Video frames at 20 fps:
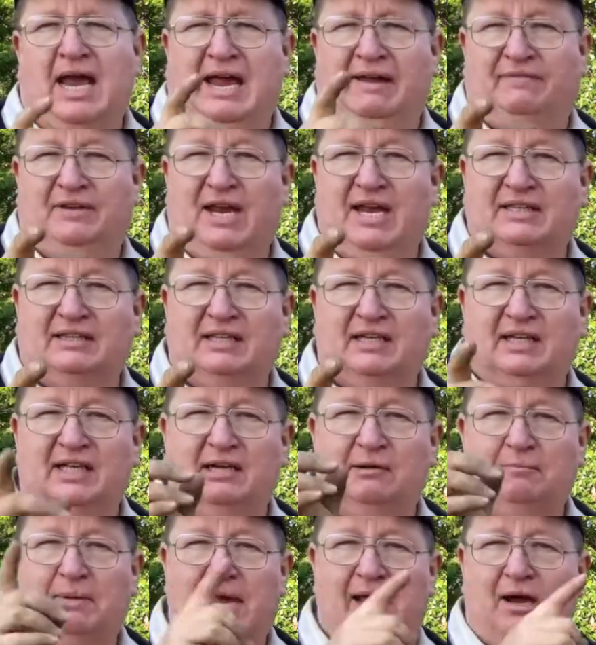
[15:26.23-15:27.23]
If you hit the
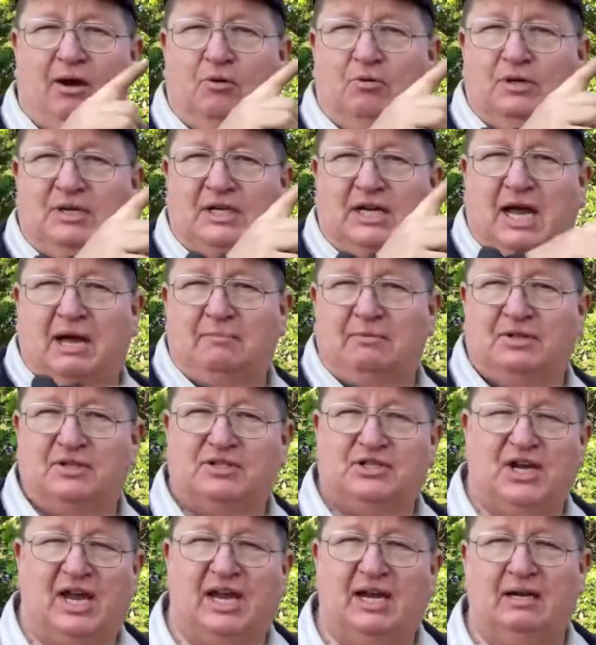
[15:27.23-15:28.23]
little bell when you come to the
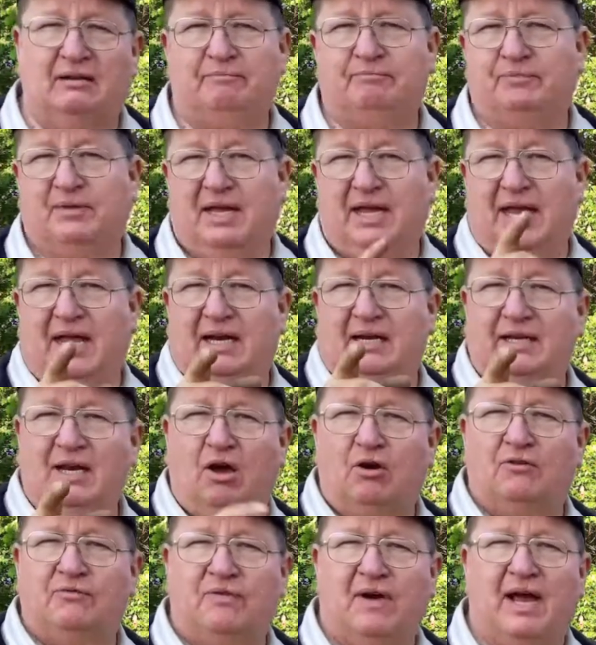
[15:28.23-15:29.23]
channel, it'll
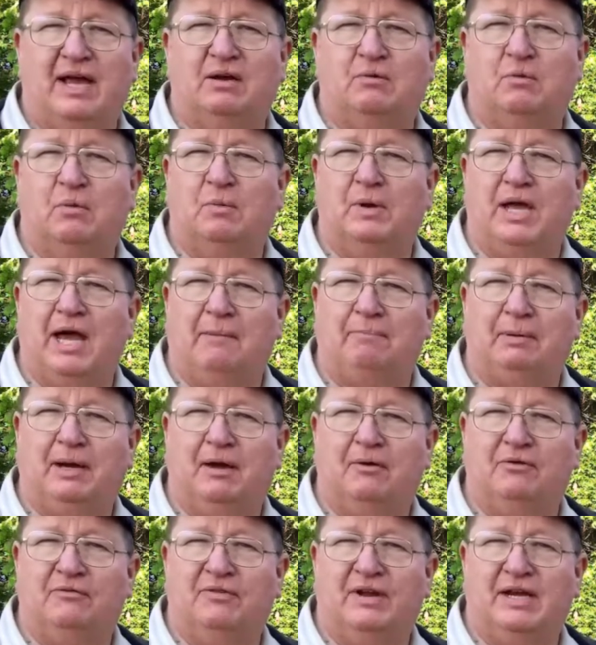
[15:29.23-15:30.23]
notify you when we
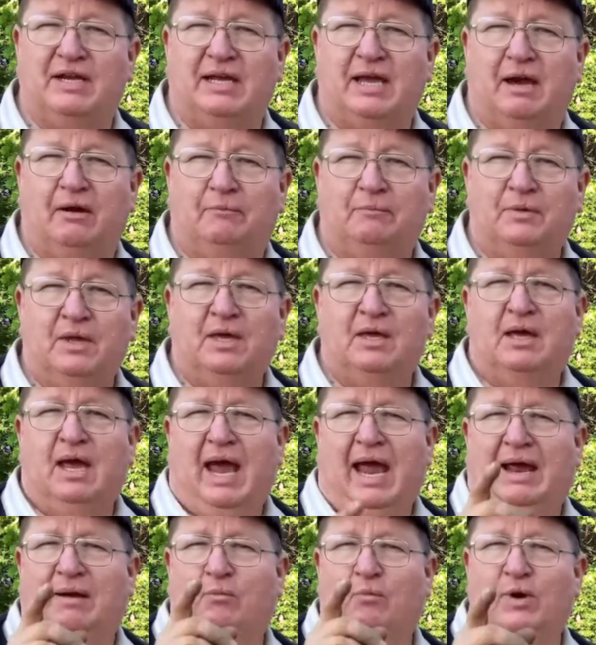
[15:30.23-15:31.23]
upload a video.
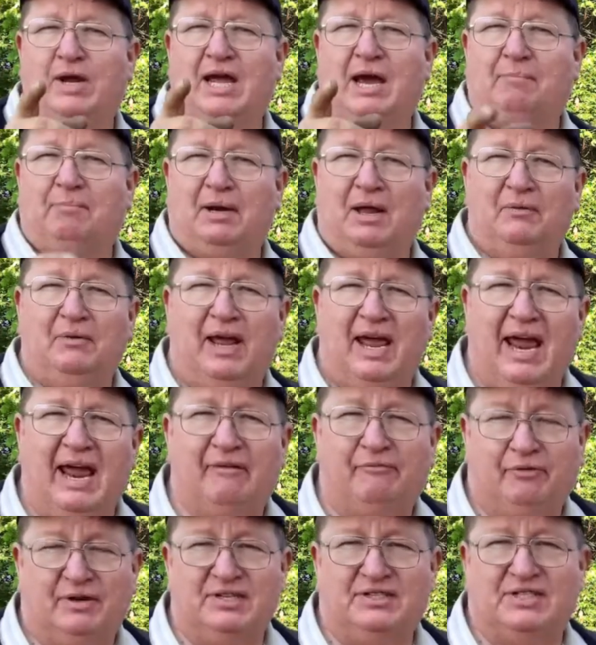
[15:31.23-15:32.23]
And we upload
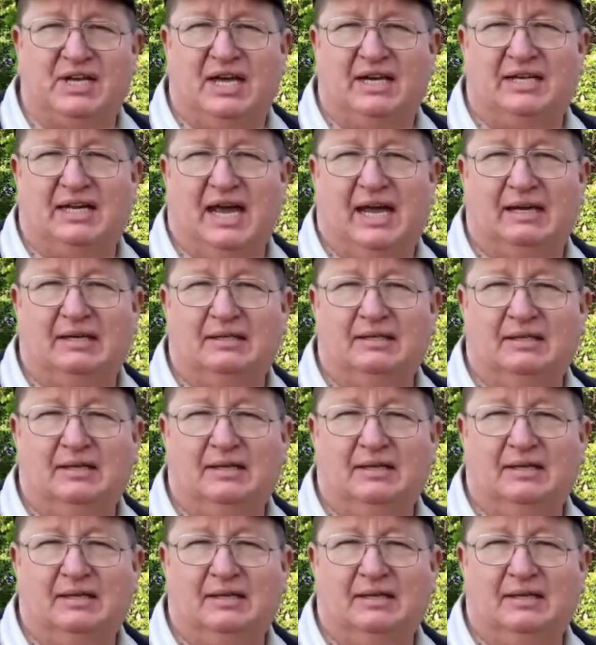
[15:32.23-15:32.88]
every Sunday.